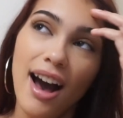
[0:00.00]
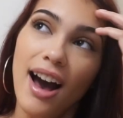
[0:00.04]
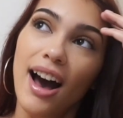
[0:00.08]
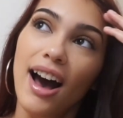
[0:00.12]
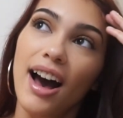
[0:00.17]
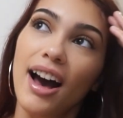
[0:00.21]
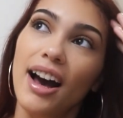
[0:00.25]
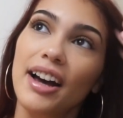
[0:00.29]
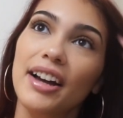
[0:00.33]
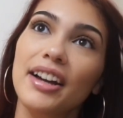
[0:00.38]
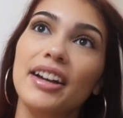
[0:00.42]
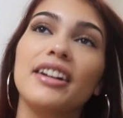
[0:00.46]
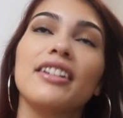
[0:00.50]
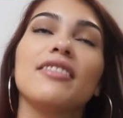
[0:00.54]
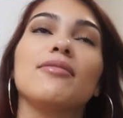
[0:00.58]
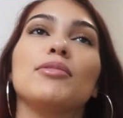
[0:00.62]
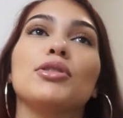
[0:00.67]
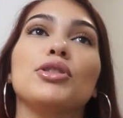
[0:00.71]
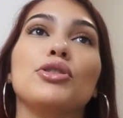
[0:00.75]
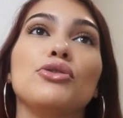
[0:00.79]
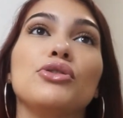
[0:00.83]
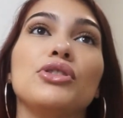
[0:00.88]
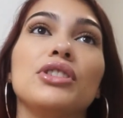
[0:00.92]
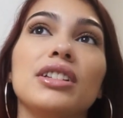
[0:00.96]
I have
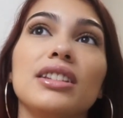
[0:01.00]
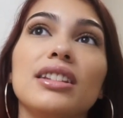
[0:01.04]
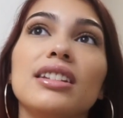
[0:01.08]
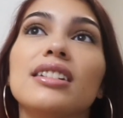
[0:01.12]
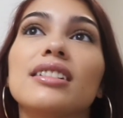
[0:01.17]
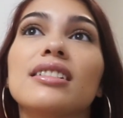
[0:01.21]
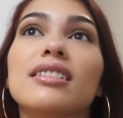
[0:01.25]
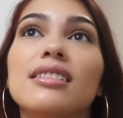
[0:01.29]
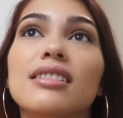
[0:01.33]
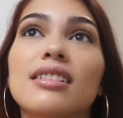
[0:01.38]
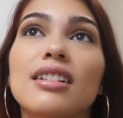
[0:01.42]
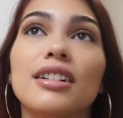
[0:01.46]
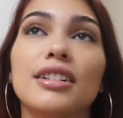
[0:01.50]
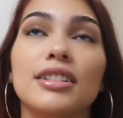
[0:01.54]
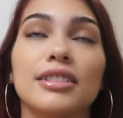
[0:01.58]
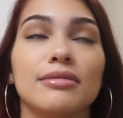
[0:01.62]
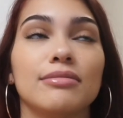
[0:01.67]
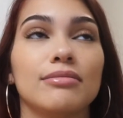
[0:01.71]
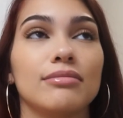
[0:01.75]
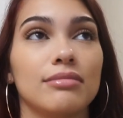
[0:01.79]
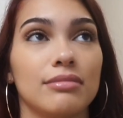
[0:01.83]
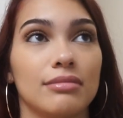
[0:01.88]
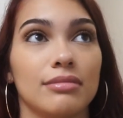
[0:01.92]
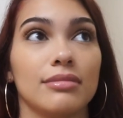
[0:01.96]
been using this,
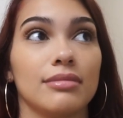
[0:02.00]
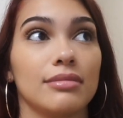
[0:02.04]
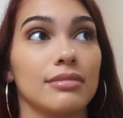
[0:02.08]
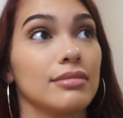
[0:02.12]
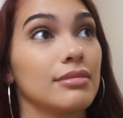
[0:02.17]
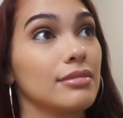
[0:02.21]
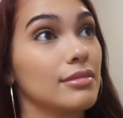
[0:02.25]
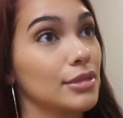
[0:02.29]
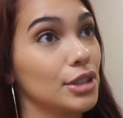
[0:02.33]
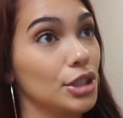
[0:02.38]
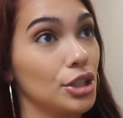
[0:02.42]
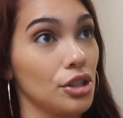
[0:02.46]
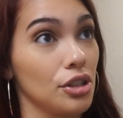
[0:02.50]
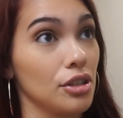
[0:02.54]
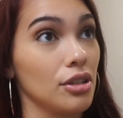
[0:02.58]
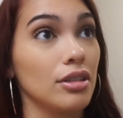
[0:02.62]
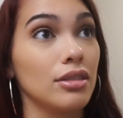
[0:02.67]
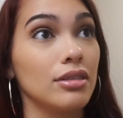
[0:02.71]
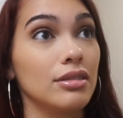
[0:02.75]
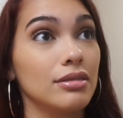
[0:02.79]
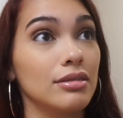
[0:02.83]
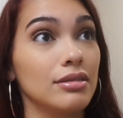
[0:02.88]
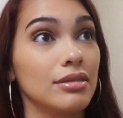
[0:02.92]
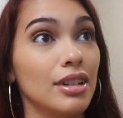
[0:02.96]

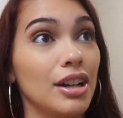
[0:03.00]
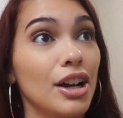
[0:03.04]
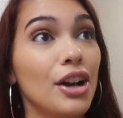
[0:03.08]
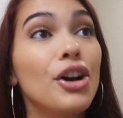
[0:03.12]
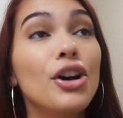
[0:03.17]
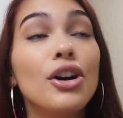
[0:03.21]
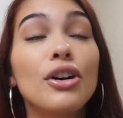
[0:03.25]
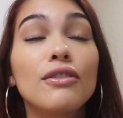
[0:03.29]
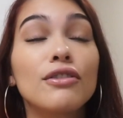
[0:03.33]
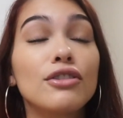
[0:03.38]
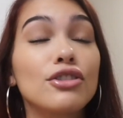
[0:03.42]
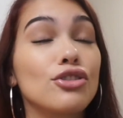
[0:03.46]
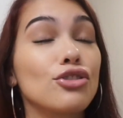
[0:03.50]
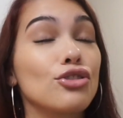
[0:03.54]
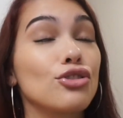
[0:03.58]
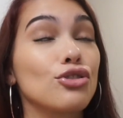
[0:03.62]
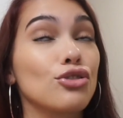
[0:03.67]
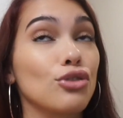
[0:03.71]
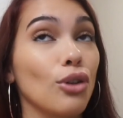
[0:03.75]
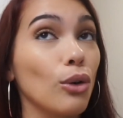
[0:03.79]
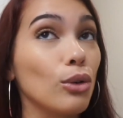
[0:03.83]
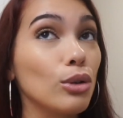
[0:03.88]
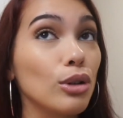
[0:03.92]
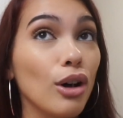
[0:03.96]
girl,
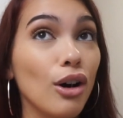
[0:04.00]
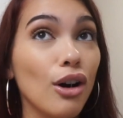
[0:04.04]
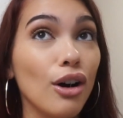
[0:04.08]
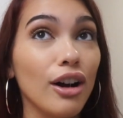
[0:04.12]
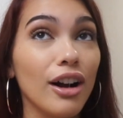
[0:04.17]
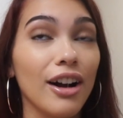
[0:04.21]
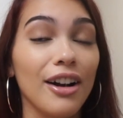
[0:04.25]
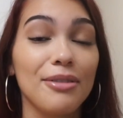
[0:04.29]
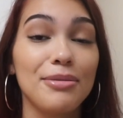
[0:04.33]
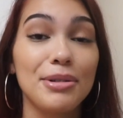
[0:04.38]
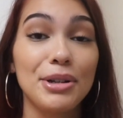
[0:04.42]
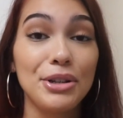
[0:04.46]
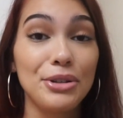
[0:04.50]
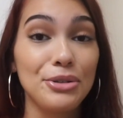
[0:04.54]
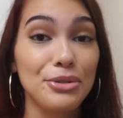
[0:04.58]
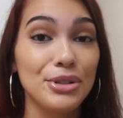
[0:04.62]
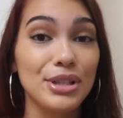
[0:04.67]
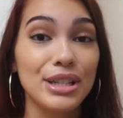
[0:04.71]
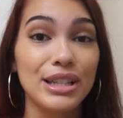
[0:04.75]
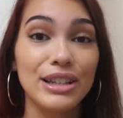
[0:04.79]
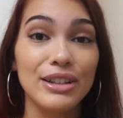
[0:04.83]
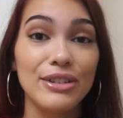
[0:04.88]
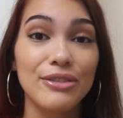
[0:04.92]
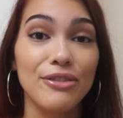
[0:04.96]
so long. I've been
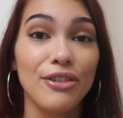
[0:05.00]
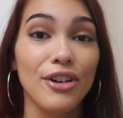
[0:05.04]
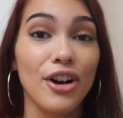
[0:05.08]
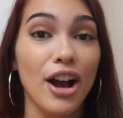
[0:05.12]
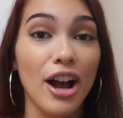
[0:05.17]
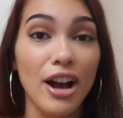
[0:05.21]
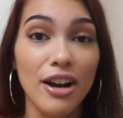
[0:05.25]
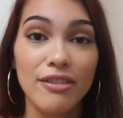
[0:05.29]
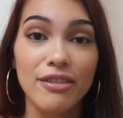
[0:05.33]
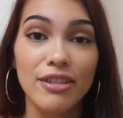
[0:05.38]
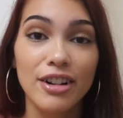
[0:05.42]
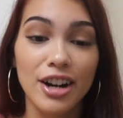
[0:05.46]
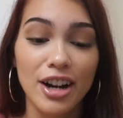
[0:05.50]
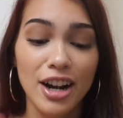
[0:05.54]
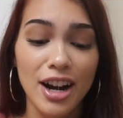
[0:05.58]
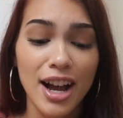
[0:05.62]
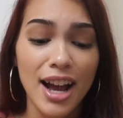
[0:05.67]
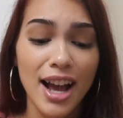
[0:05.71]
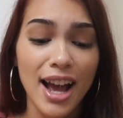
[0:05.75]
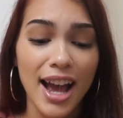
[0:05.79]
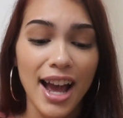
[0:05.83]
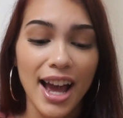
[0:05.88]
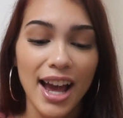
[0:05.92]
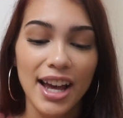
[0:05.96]
using it forever,
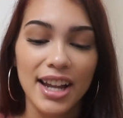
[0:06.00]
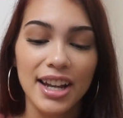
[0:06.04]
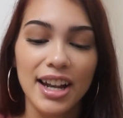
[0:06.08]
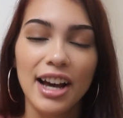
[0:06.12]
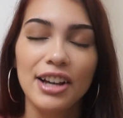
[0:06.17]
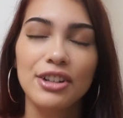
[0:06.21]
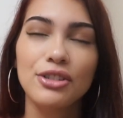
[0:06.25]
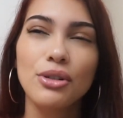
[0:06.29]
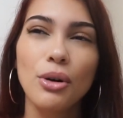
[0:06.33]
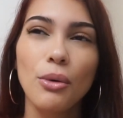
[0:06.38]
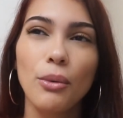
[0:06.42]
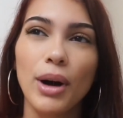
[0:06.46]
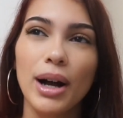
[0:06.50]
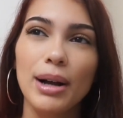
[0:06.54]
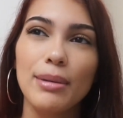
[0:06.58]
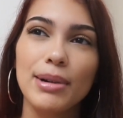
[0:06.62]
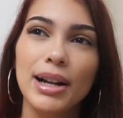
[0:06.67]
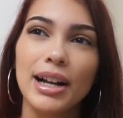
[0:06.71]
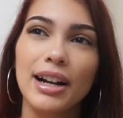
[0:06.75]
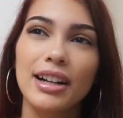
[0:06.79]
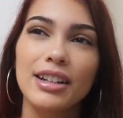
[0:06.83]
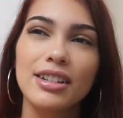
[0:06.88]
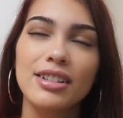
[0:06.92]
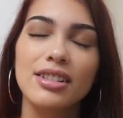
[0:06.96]
and I don't know why, but
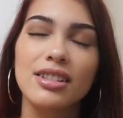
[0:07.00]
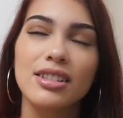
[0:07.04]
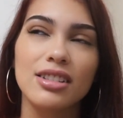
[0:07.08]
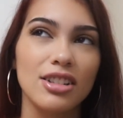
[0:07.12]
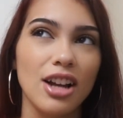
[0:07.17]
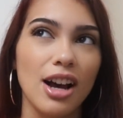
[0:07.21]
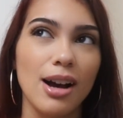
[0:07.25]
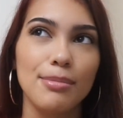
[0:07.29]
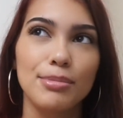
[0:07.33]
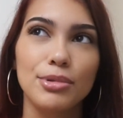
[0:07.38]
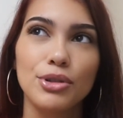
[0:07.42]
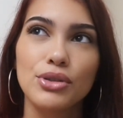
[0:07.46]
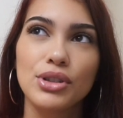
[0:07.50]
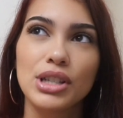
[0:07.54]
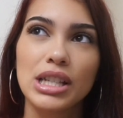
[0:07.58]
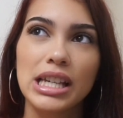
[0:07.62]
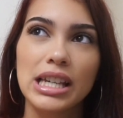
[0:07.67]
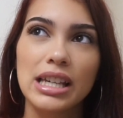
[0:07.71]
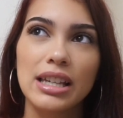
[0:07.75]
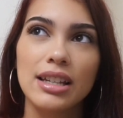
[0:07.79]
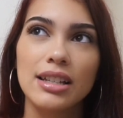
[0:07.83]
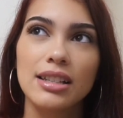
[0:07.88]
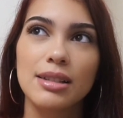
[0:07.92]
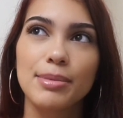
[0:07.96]
I kind of stopped using
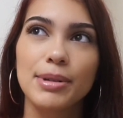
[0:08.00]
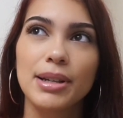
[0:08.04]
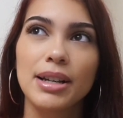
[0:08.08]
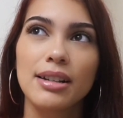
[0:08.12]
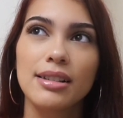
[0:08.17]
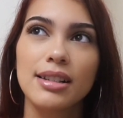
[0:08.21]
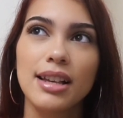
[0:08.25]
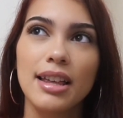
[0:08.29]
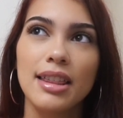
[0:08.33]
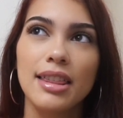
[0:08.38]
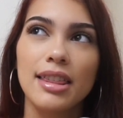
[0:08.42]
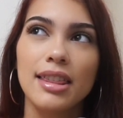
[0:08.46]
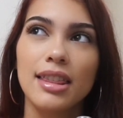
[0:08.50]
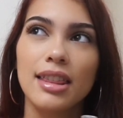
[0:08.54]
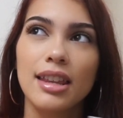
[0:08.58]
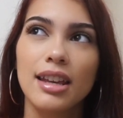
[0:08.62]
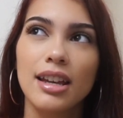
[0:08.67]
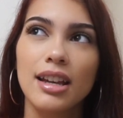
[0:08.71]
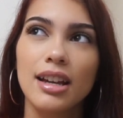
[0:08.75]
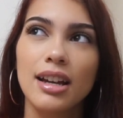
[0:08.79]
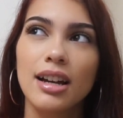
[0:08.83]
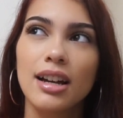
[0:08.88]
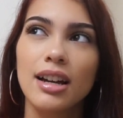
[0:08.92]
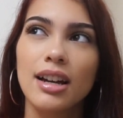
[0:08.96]
it. It's because I
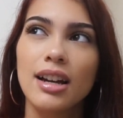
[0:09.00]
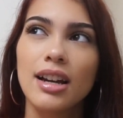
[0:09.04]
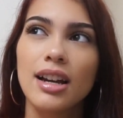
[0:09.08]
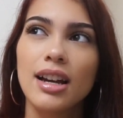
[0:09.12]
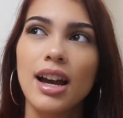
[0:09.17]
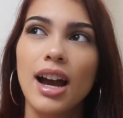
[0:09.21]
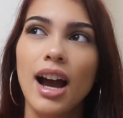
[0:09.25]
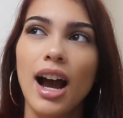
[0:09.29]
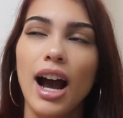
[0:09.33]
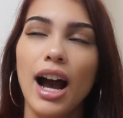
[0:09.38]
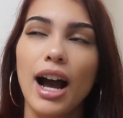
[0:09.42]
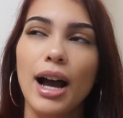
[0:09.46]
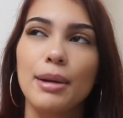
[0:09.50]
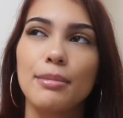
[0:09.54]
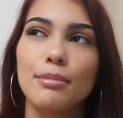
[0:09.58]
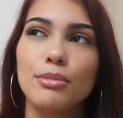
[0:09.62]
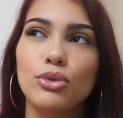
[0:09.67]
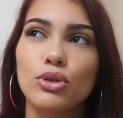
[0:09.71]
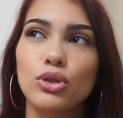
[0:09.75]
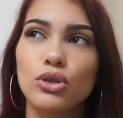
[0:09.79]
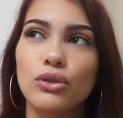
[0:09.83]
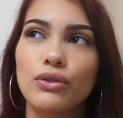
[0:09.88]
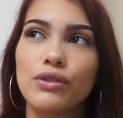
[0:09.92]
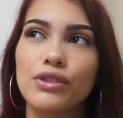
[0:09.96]
think I
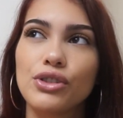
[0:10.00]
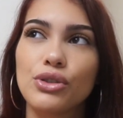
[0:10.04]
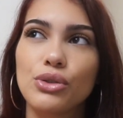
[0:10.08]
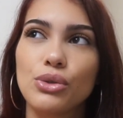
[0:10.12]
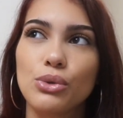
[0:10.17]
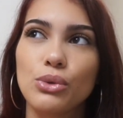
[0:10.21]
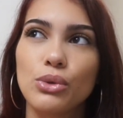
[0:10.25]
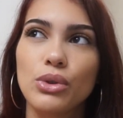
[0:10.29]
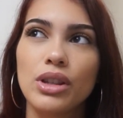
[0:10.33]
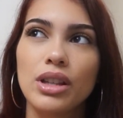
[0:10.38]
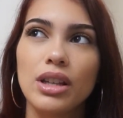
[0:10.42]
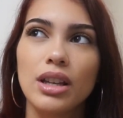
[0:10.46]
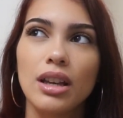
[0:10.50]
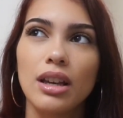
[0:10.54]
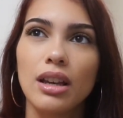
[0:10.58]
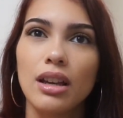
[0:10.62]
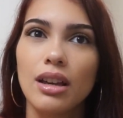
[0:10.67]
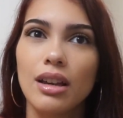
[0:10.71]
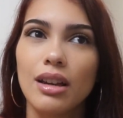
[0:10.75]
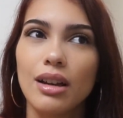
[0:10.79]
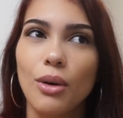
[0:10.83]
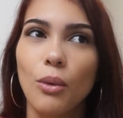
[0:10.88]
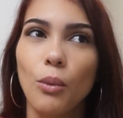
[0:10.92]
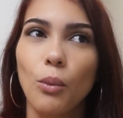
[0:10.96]
moved to
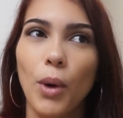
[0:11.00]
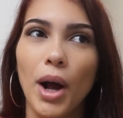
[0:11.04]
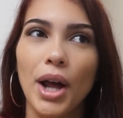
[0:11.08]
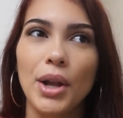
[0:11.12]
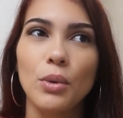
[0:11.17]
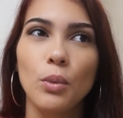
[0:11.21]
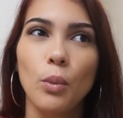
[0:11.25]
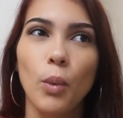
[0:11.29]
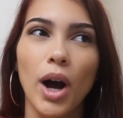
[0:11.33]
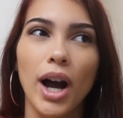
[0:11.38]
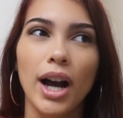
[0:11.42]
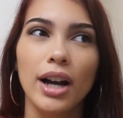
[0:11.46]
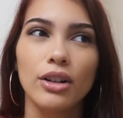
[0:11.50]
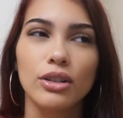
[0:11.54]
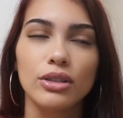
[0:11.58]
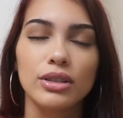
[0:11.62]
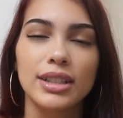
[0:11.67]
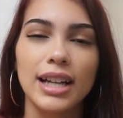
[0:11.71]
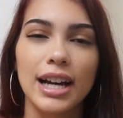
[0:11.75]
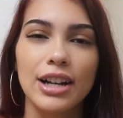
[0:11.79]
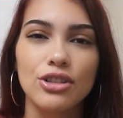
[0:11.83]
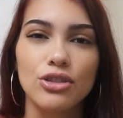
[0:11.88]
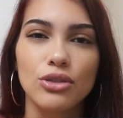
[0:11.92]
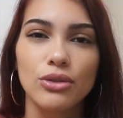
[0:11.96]
the Wet n Wild
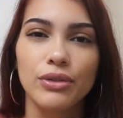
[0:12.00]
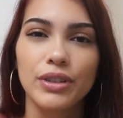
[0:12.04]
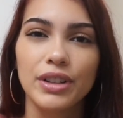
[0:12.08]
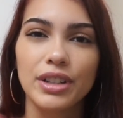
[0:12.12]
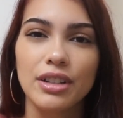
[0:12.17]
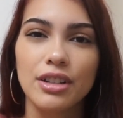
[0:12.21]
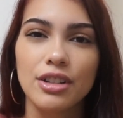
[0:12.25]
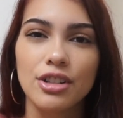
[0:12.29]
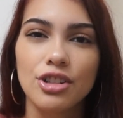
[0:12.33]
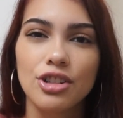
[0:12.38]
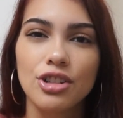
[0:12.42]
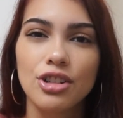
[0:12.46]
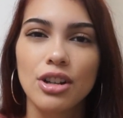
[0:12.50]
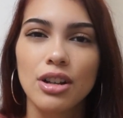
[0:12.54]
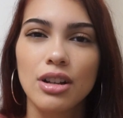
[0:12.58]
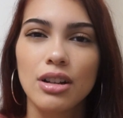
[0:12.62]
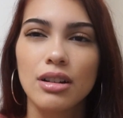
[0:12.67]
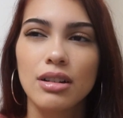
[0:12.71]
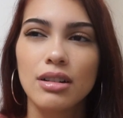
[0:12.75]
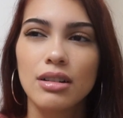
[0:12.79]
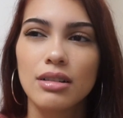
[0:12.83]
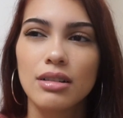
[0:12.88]
Natural Finish